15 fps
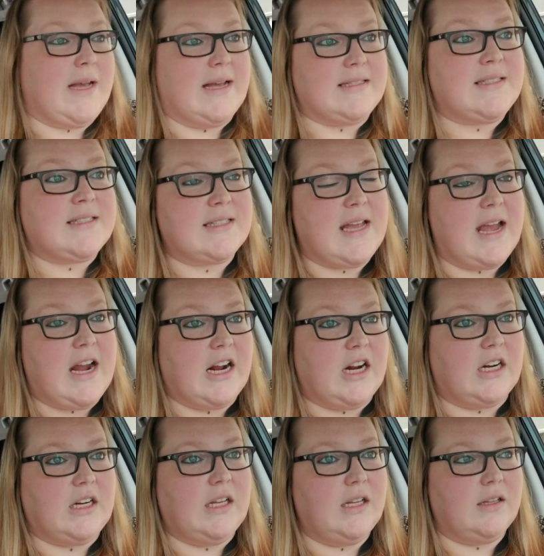got
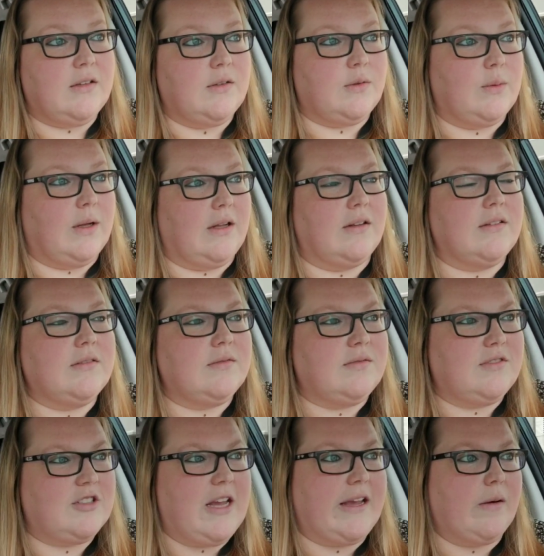scared. Well,
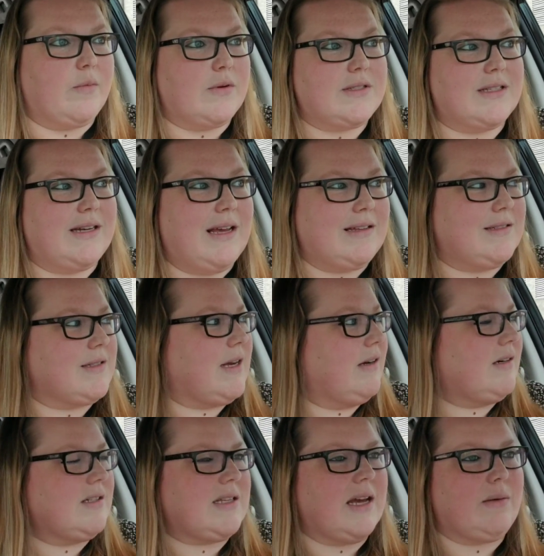Jacob wasn't as
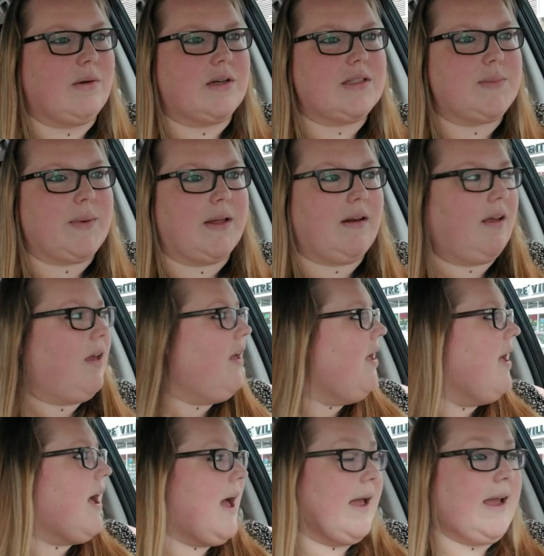scared as I was, but
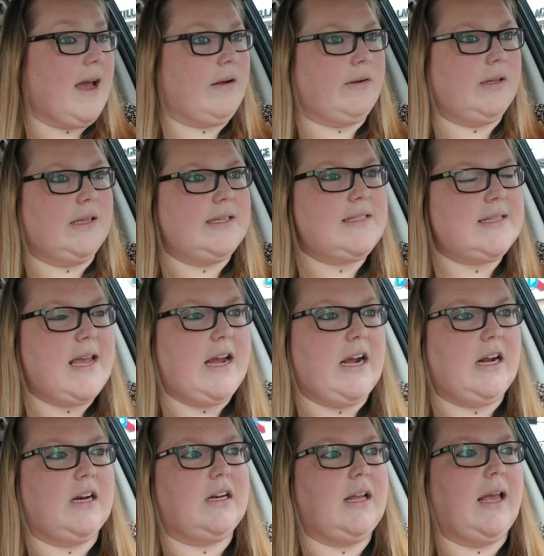I got really
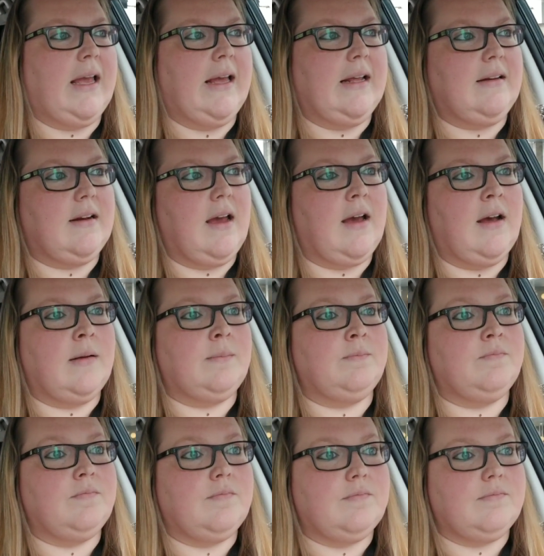scared, and
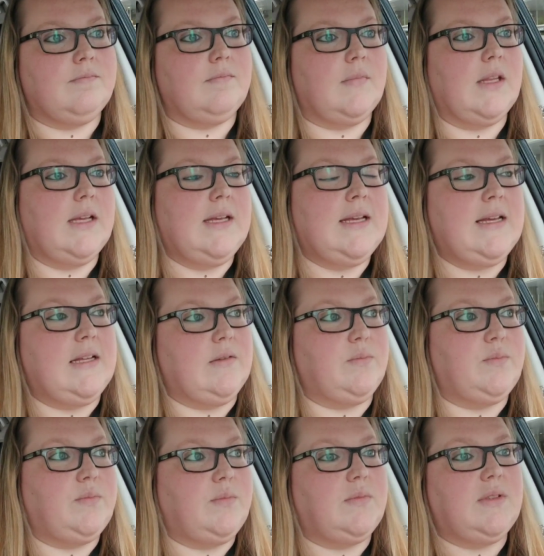he
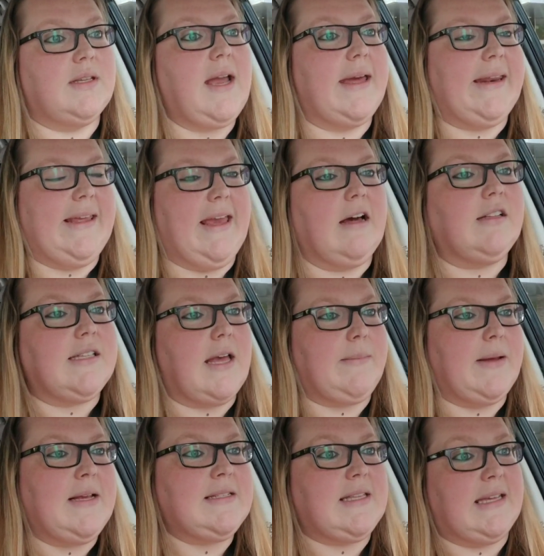kind of yelled at
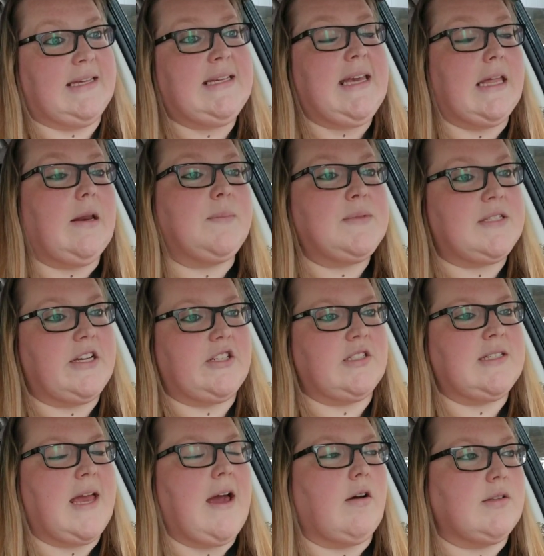me. He's like, "Get upstairs
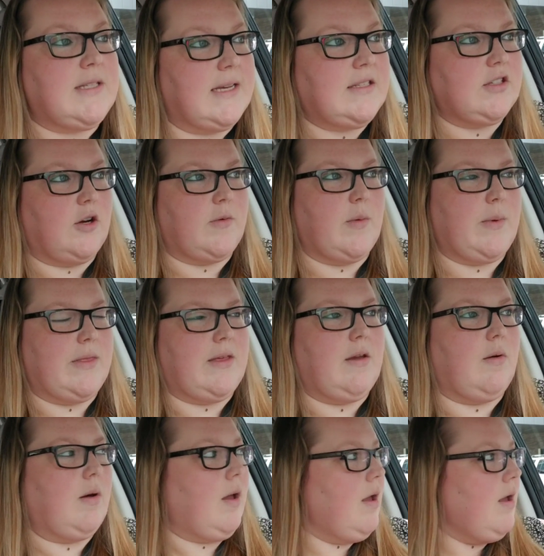now, take Toby with you."